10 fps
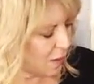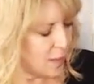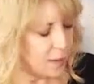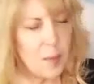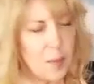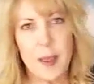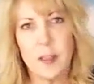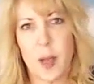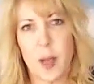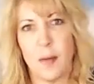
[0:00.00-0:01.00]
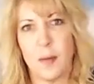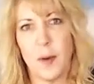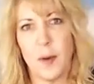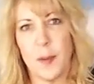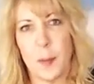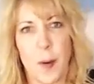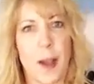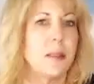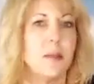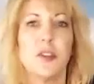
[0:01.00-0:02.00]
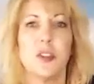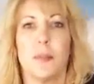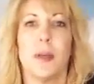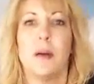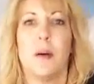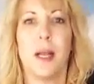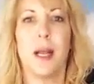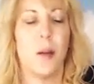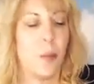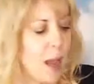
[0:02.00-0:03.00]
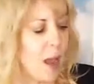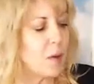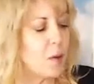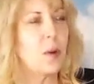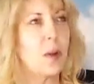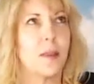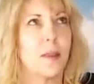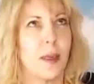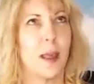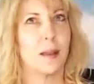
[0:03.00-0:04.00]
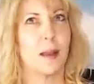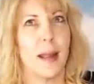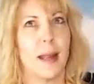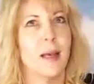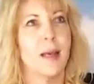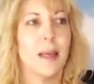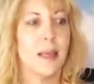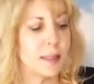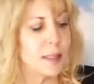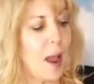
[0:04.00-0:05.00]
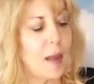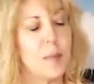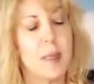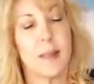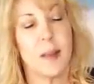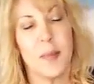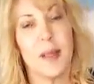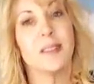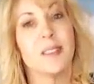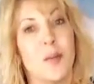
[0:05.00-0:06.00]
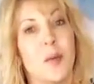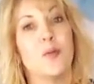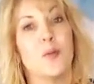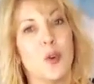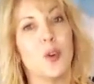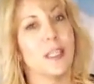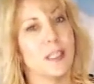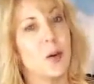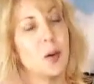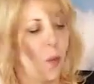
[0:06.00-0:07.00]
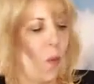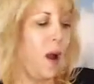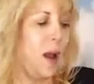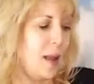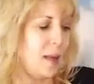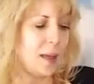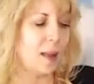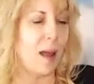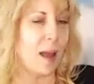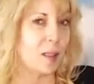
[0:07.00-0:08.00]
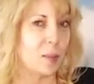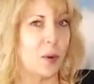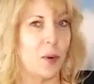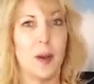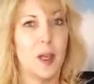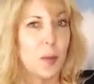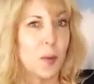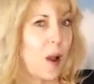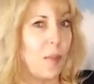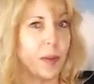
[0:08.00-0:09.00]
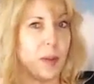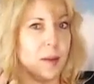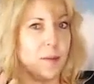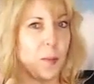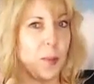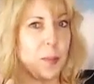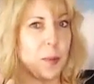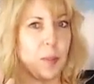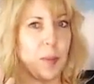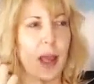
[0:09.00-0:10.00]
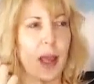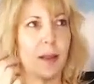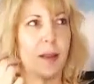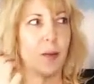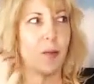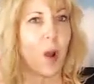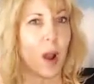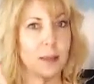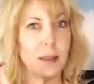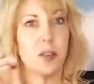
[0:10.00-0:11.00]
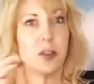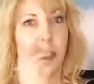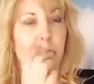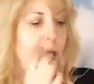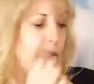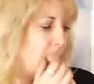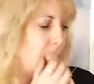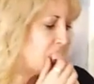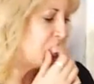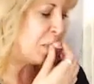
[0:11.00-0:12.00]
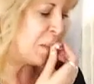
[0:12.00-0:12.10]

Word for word: some things you have with the price of shipping going up, we have to really think like it's got to be something someone really is going to want and collectible probably for people to pay the rising shipping costs.